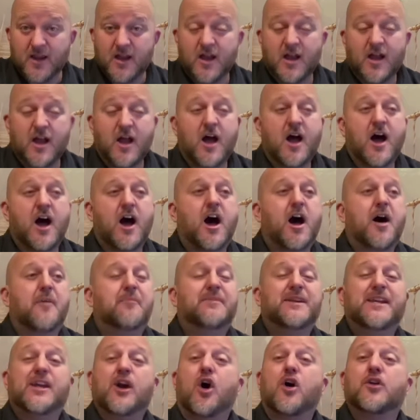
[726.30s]

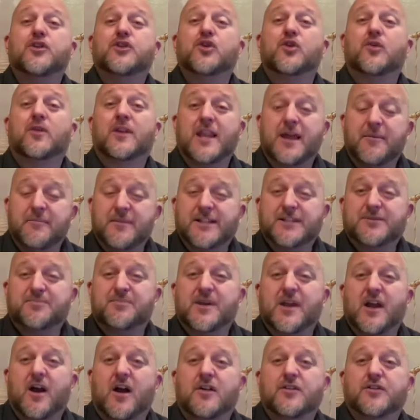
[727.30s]
beyond your limits,
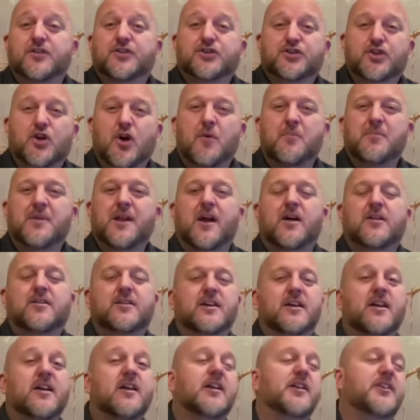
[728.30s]
beyond your scope,
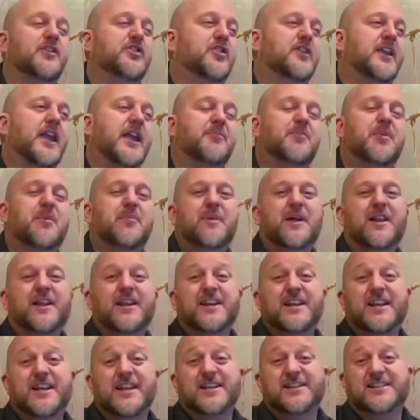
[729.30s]
beyond your
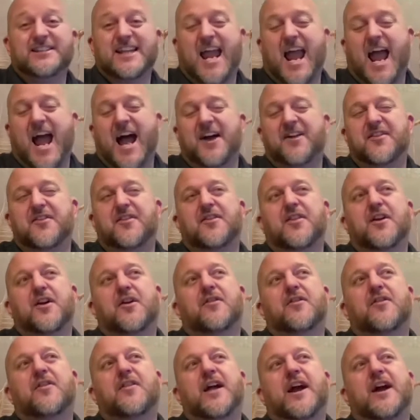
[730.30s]
capabilities, and they're
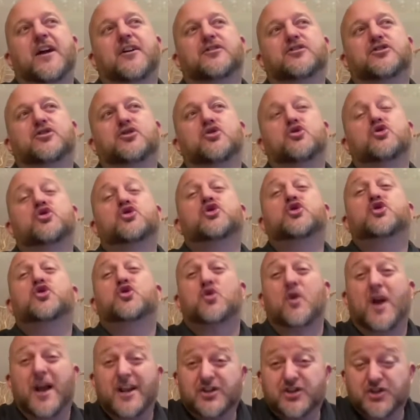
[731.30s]
there to
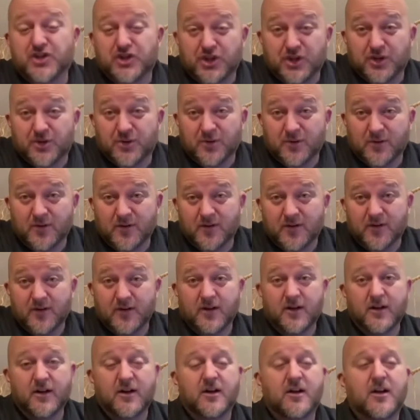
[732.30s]
stretch you.
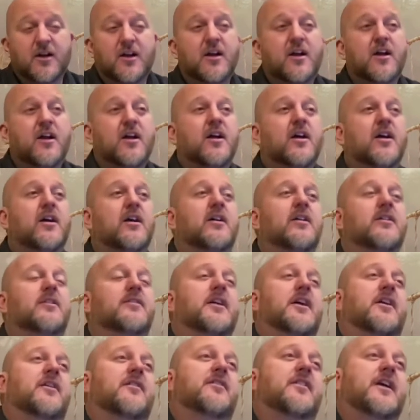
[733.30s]

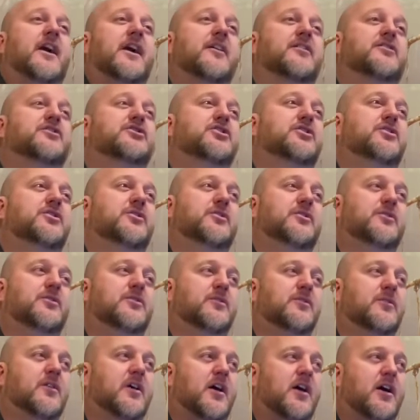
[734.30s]
They're there
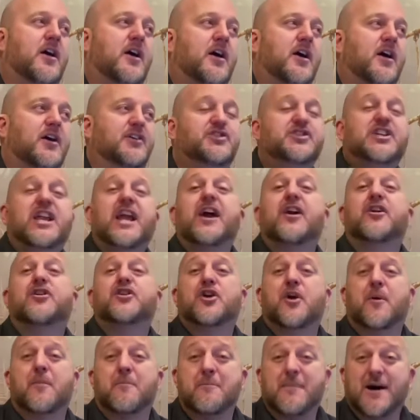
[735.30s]
to tear
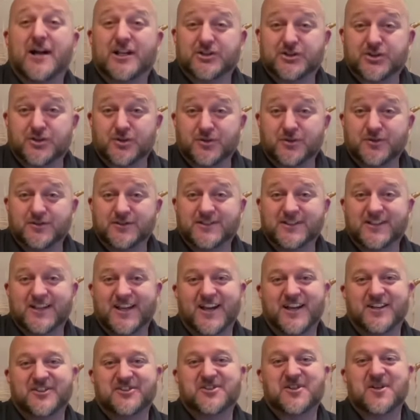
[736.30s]
your muscles,
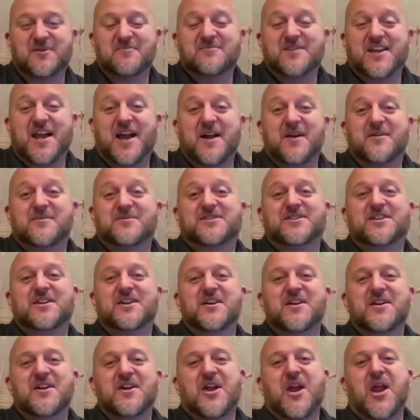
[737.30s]
sometimes,
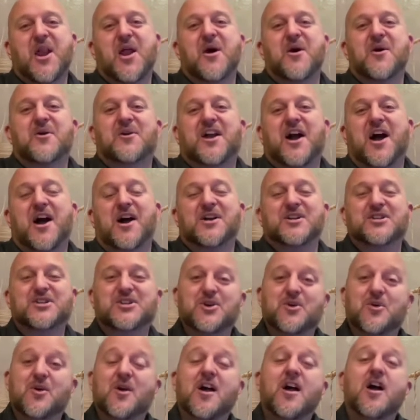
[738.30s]
you know, cause
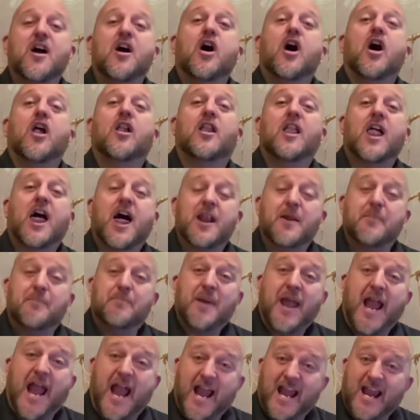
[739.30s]
you a lot of
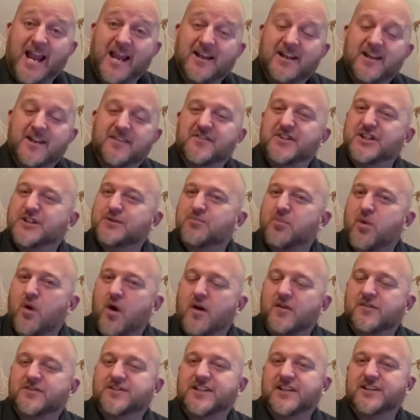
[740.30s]
pain in this
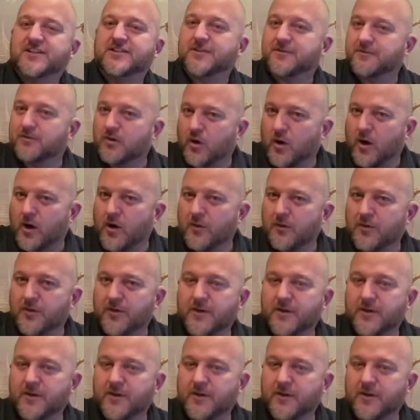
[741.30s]
process of growth.